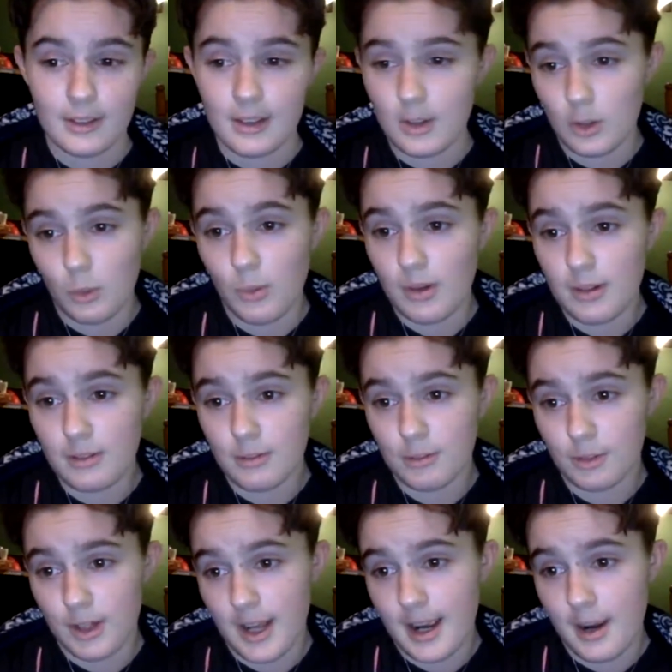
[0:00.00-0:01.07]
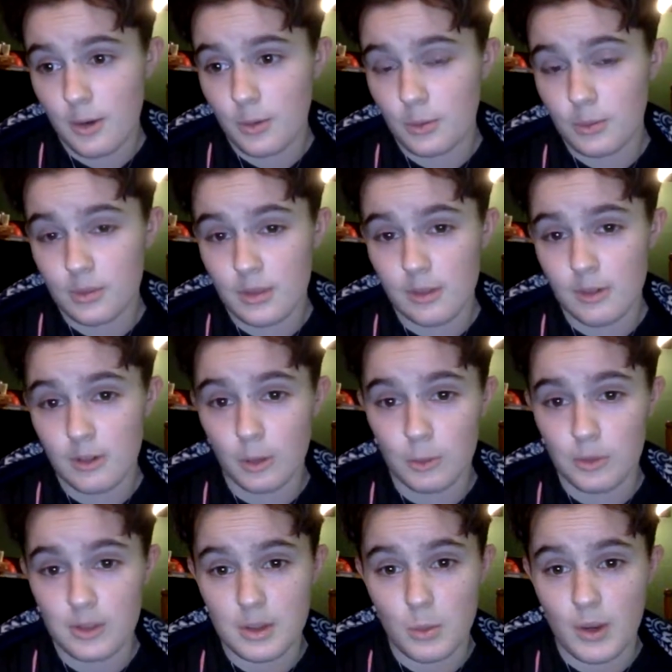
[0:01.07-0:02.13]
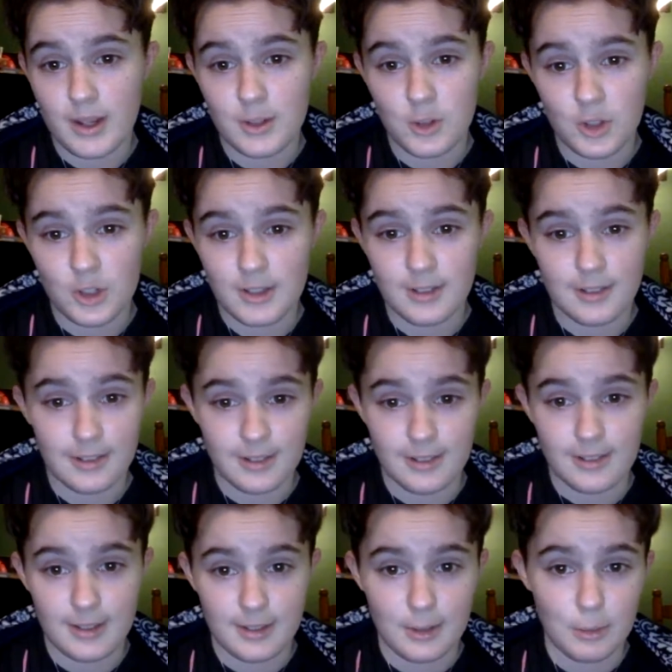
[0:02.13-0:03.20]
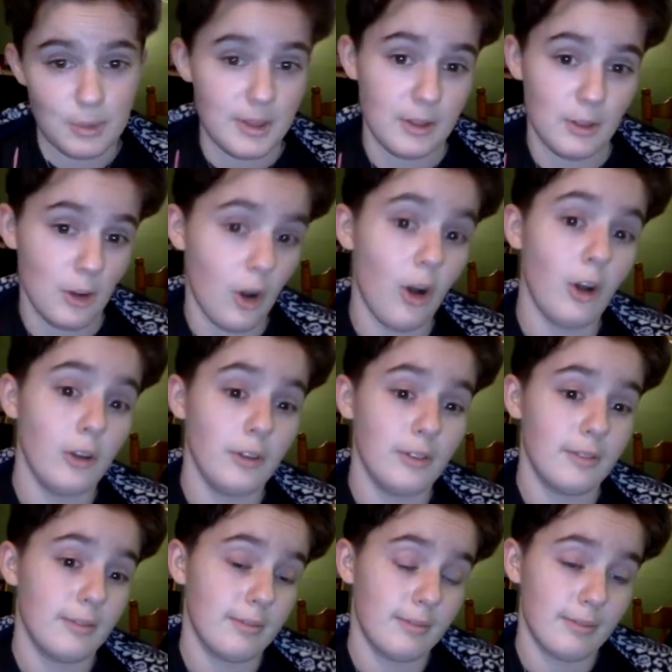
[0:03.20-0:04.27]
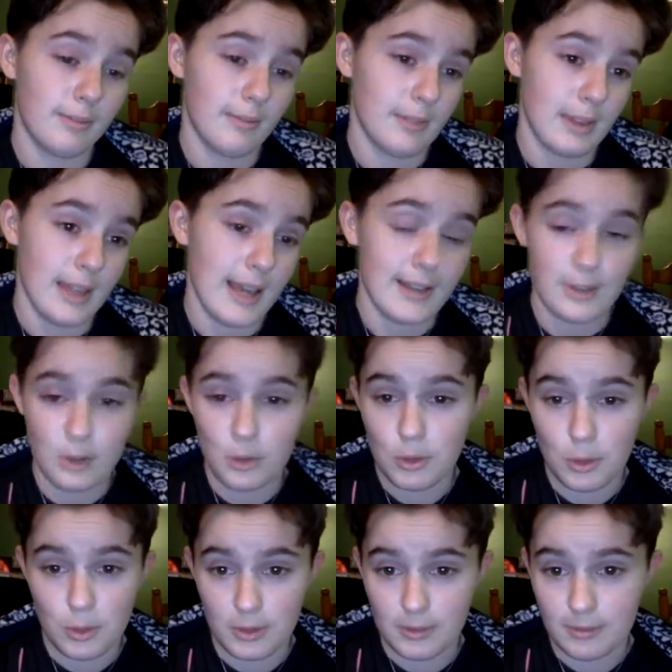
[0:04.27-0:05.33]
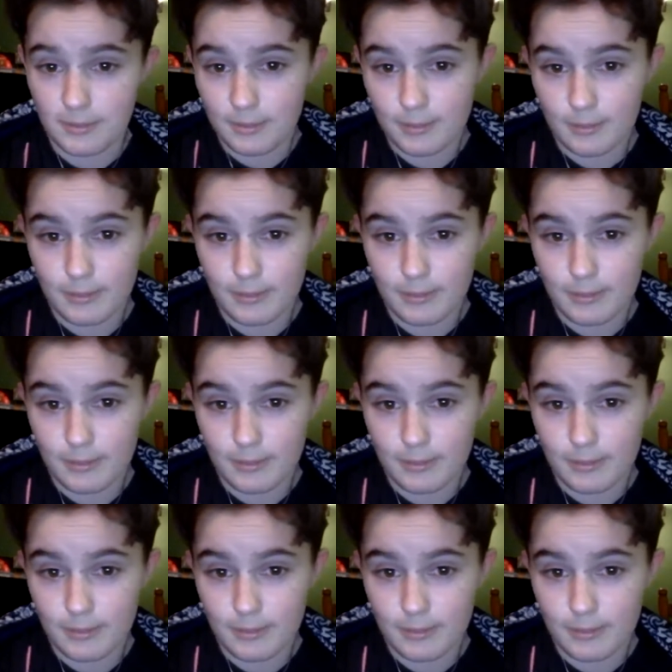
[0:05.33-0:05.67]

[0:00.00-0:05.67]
you know what? For now, the ghostly white shit's gonna stick to being called the last unicorn.